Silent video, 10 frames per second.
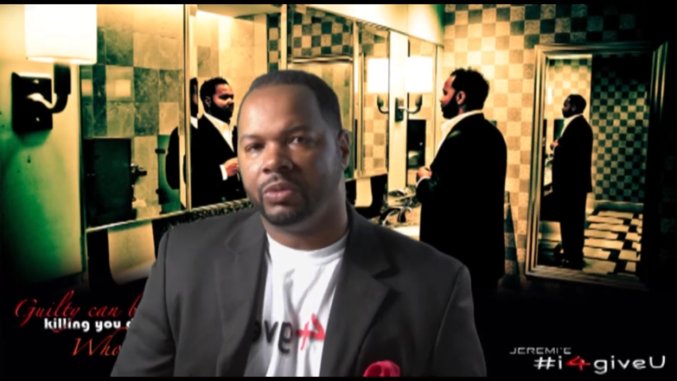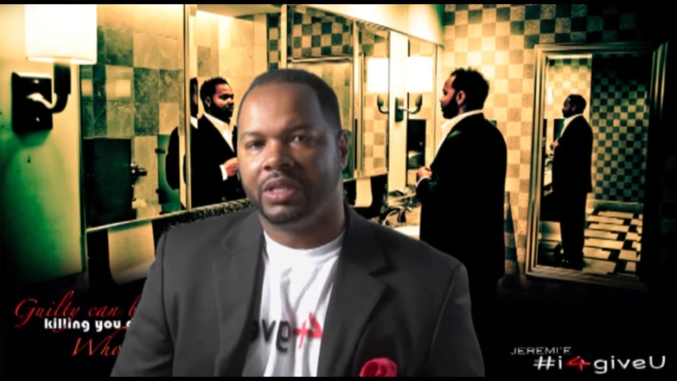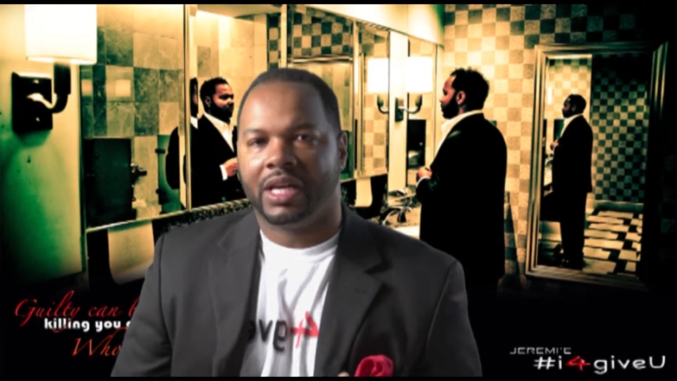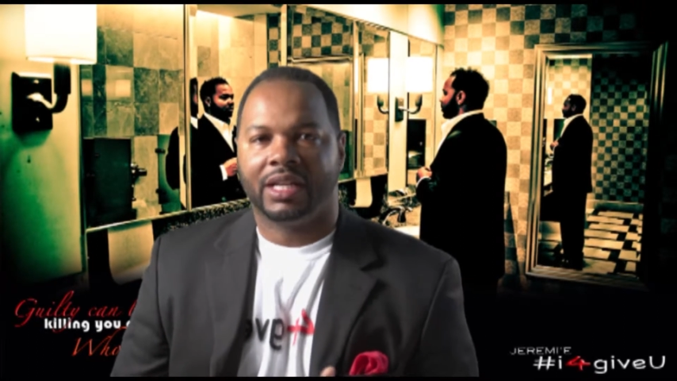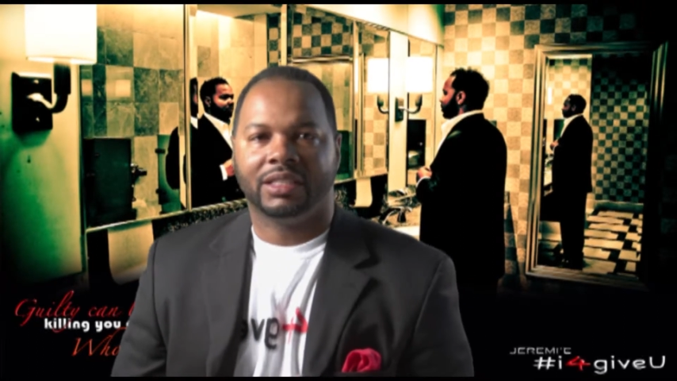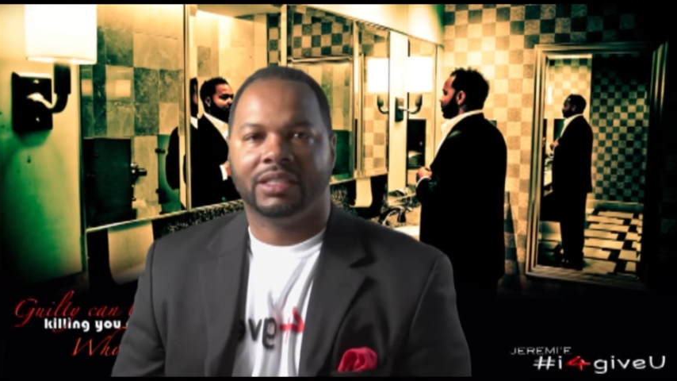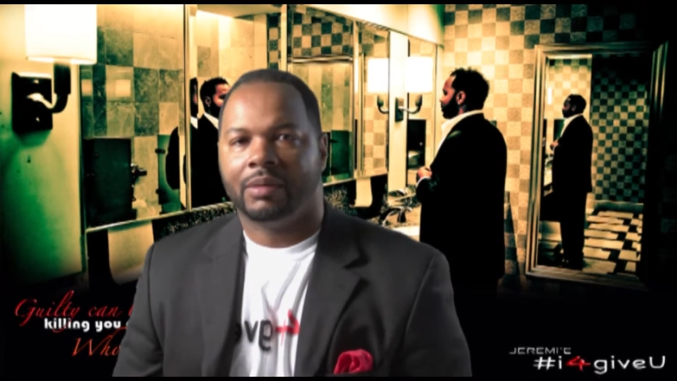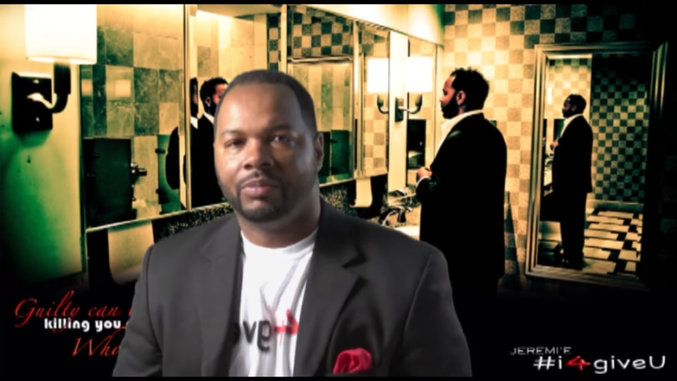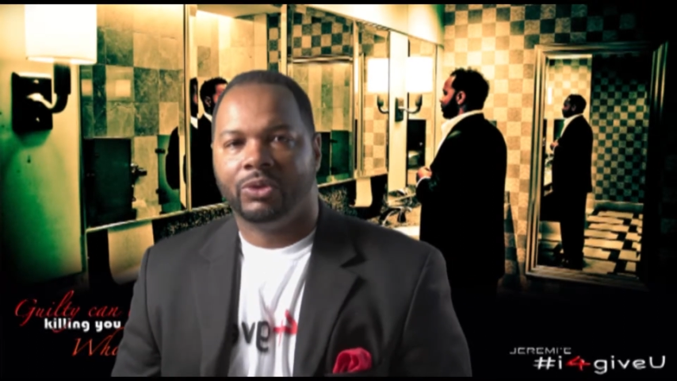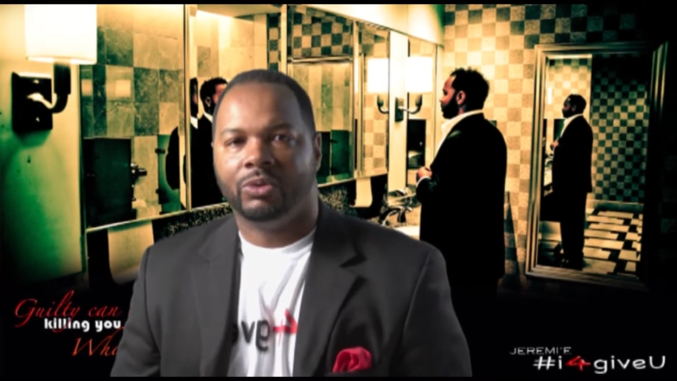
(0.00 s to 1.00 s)
would not
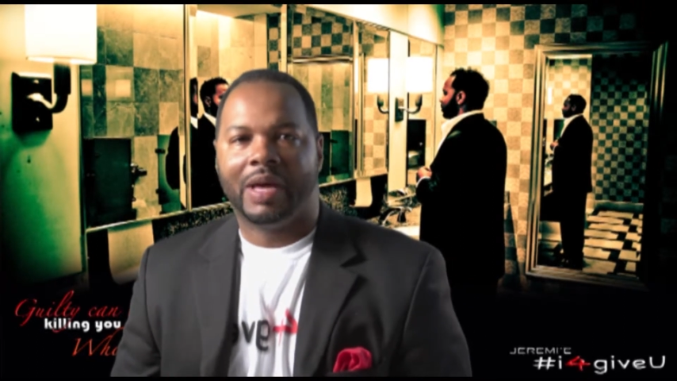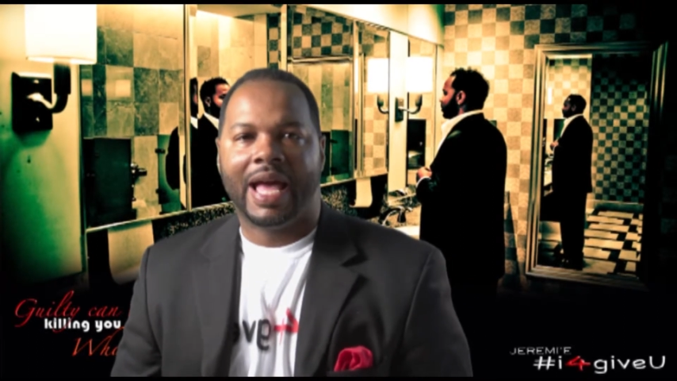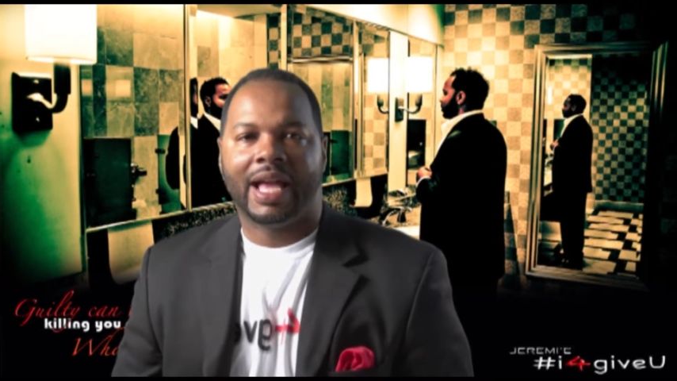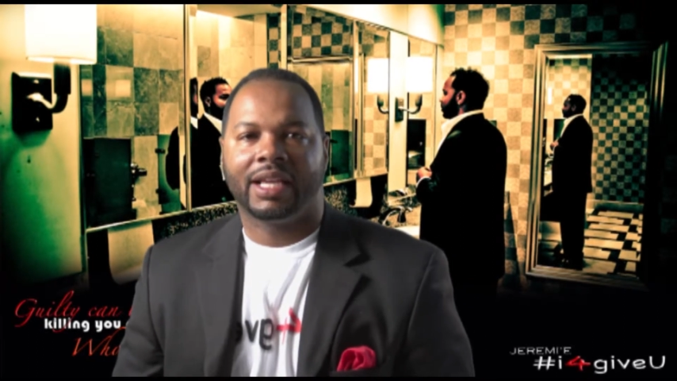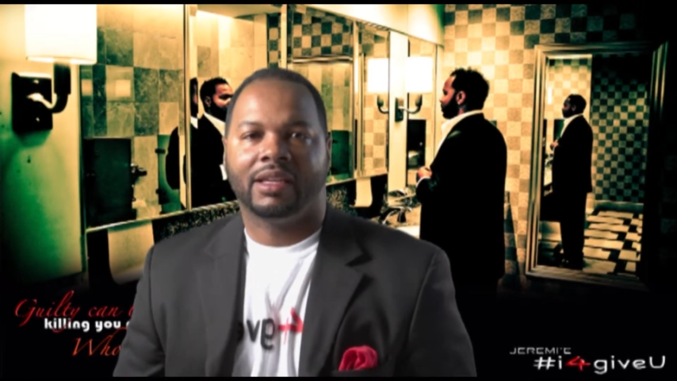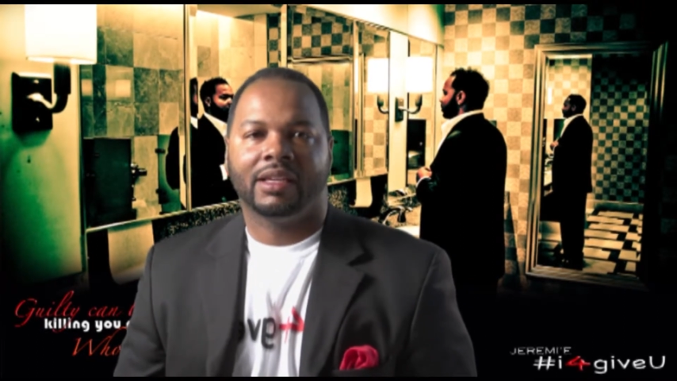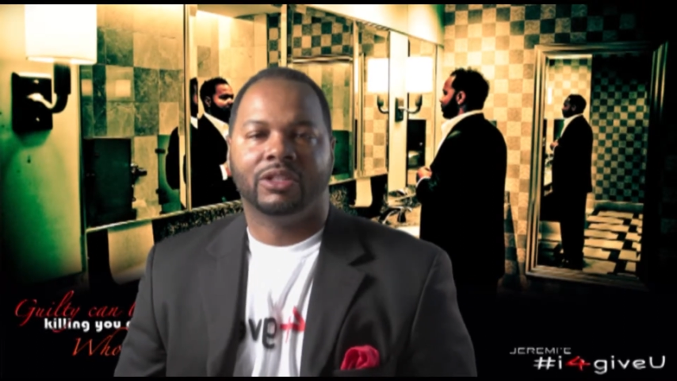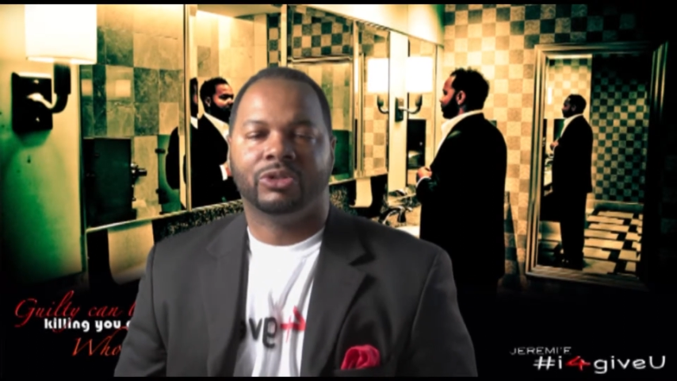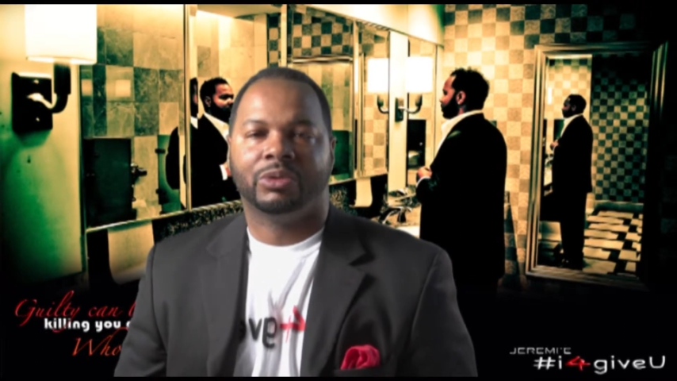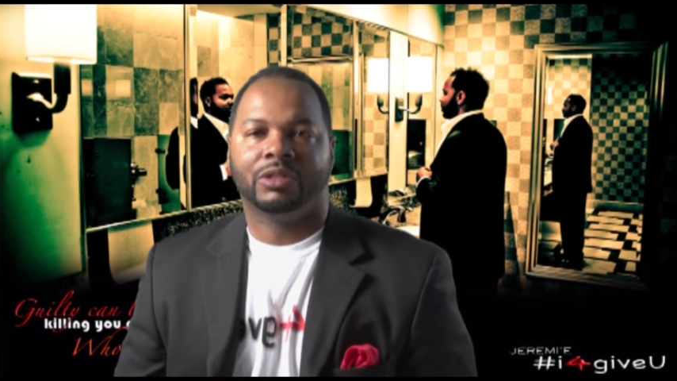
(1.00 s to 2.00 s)
accept you back
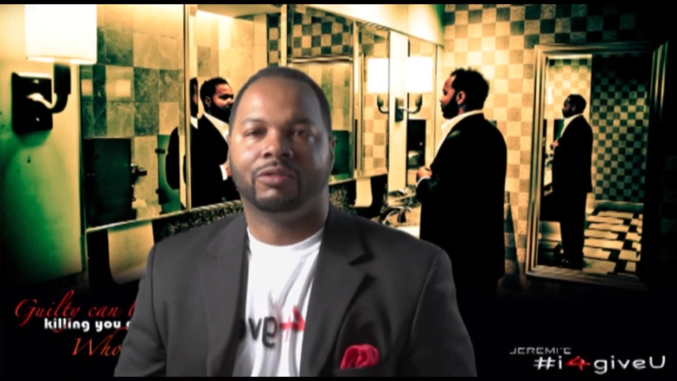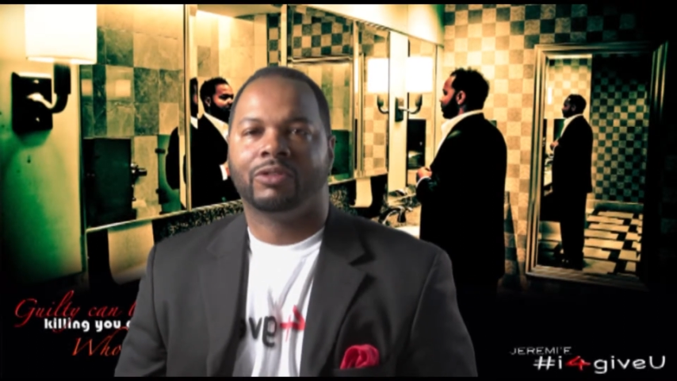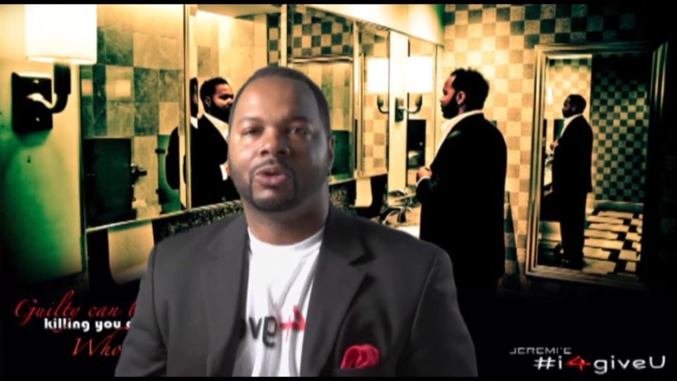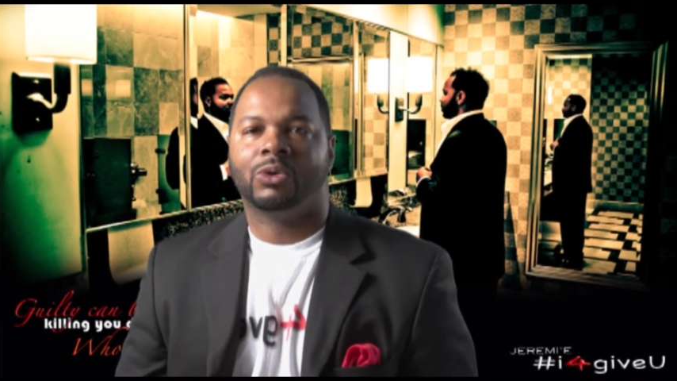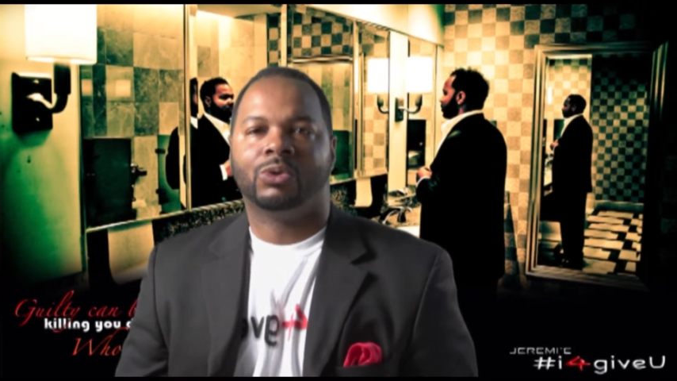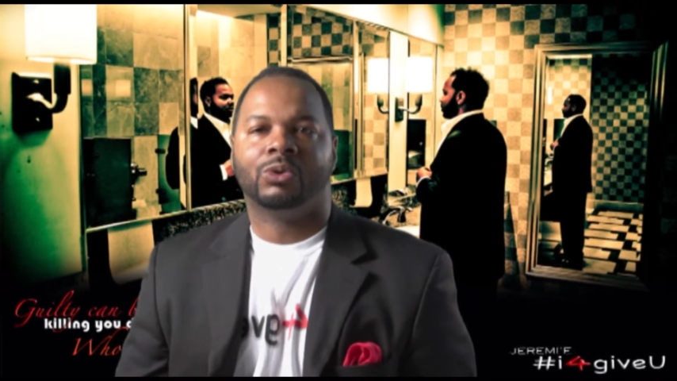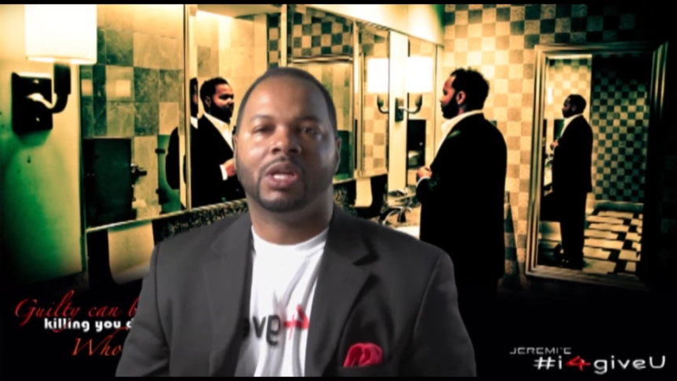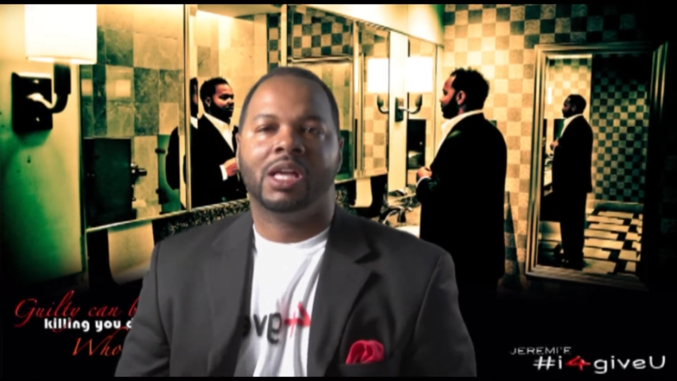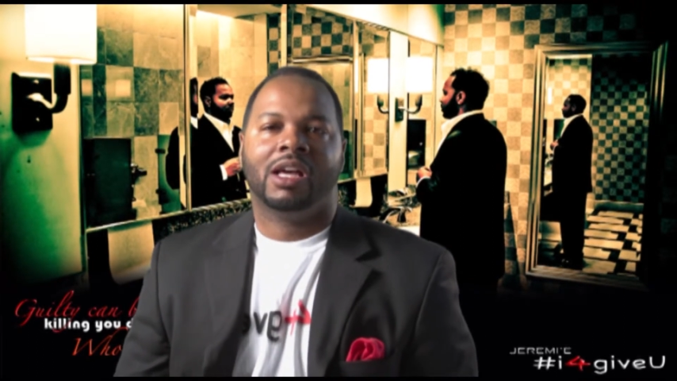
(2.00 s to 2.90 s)
into his fold,